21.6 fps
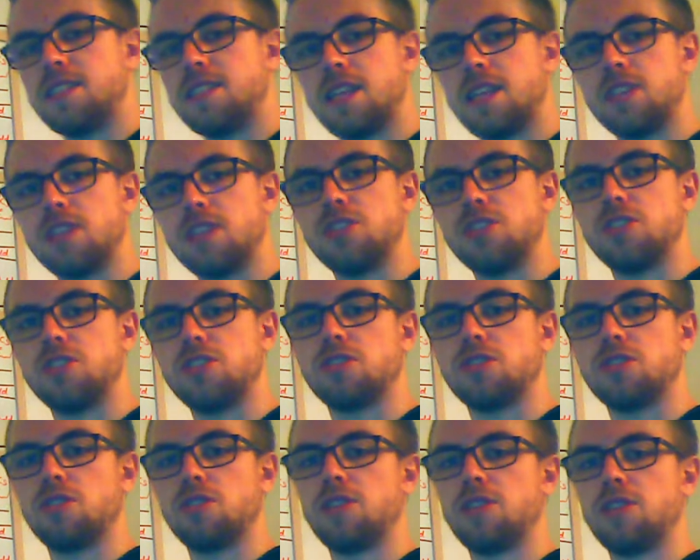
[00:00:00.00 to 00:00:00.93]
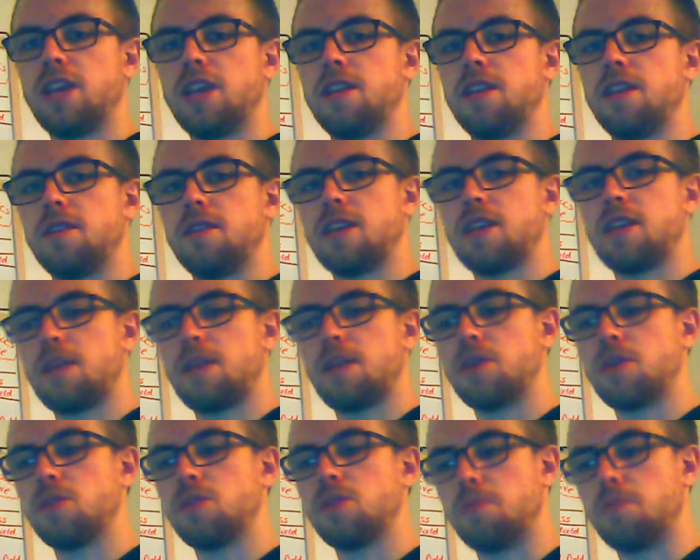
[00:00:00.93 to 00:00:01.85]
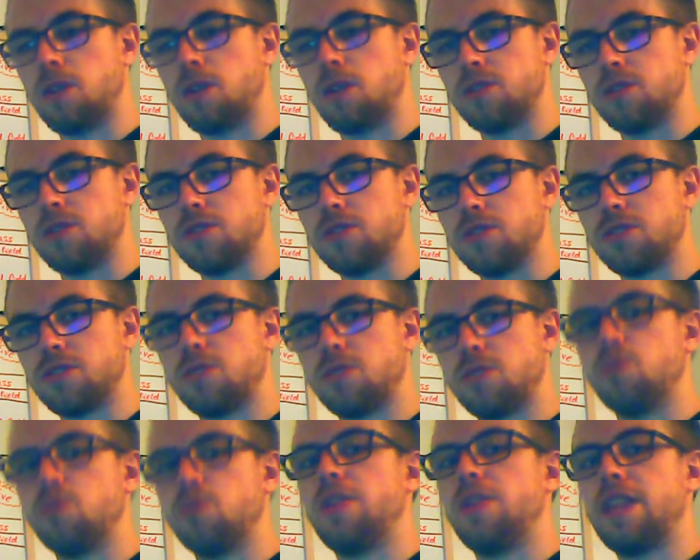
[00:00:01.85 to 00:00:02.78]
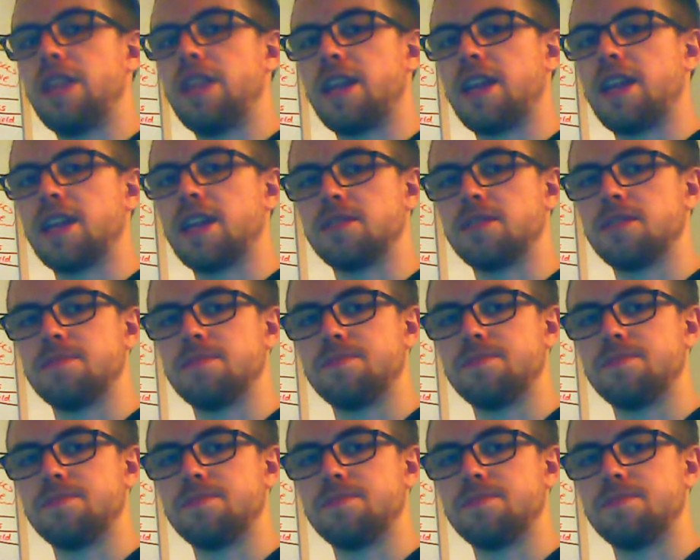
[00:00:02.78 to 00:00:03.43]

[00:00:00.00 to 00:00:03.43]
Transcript: energy stored in chemical bonds within an atom.